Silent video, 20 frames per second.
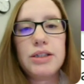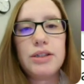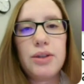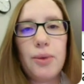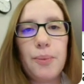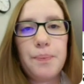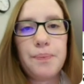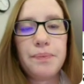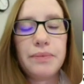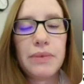
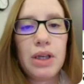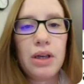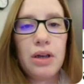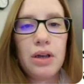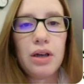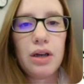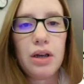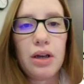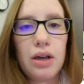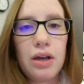So,
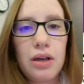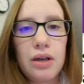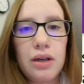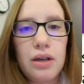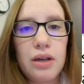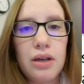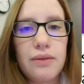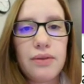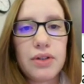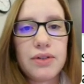
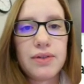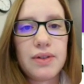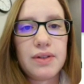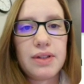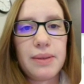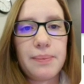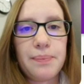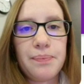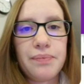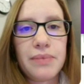verse
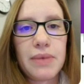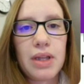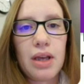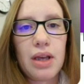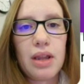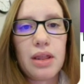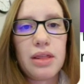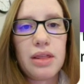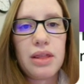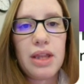15.
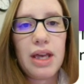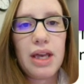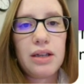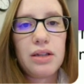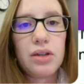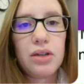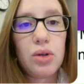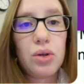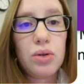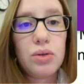
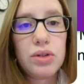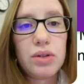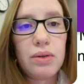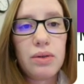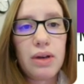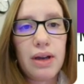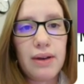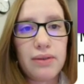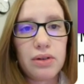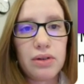That
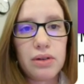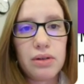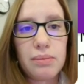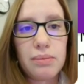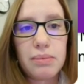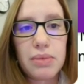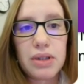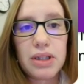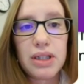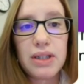
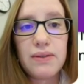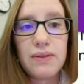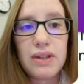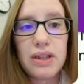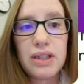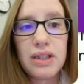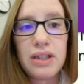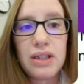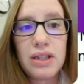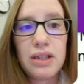whosoever
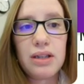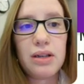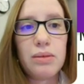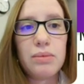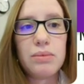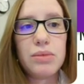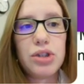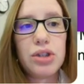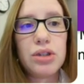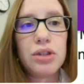believeth in
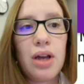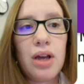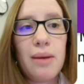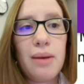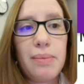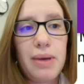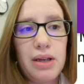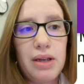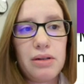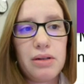him
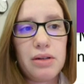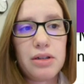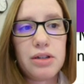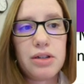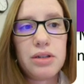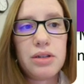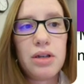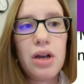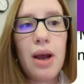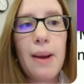not
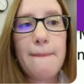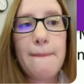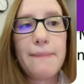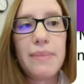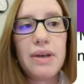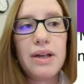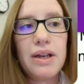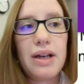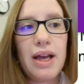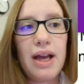perish,
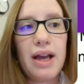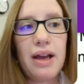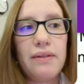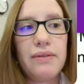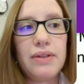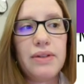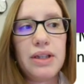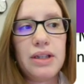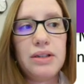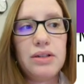but
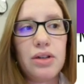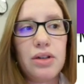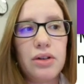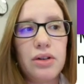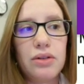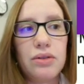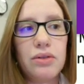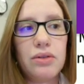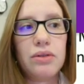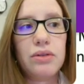have
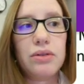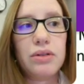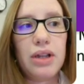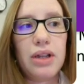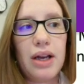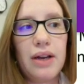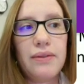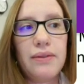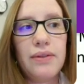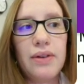eternal
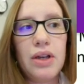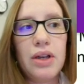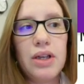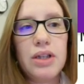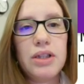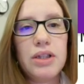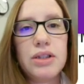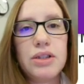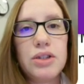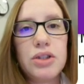life.
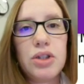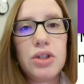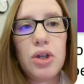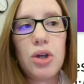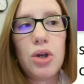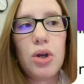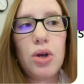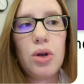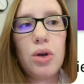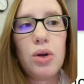
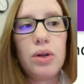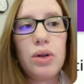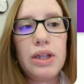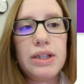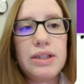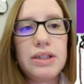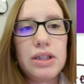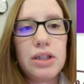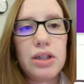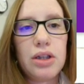So
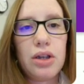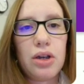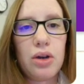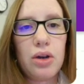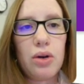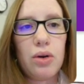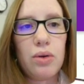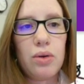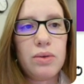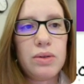let's
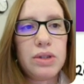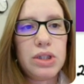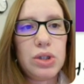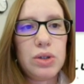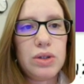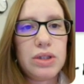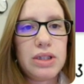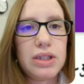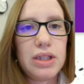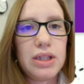go and
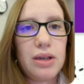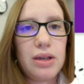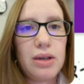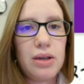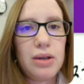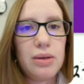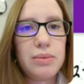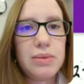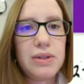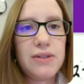do
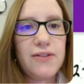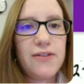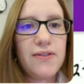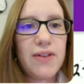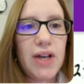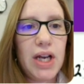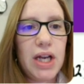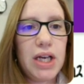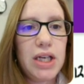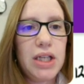some
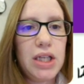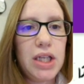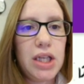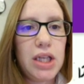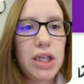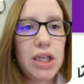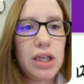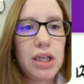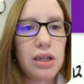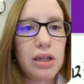
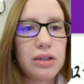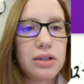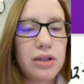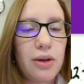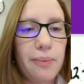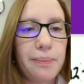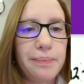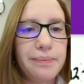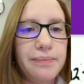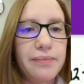defining.
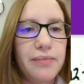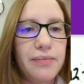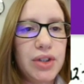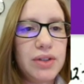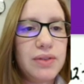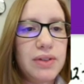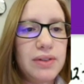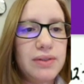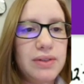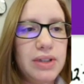So,
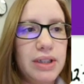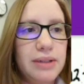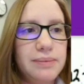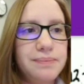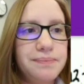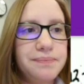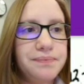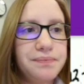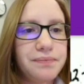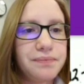verse
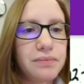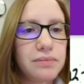15.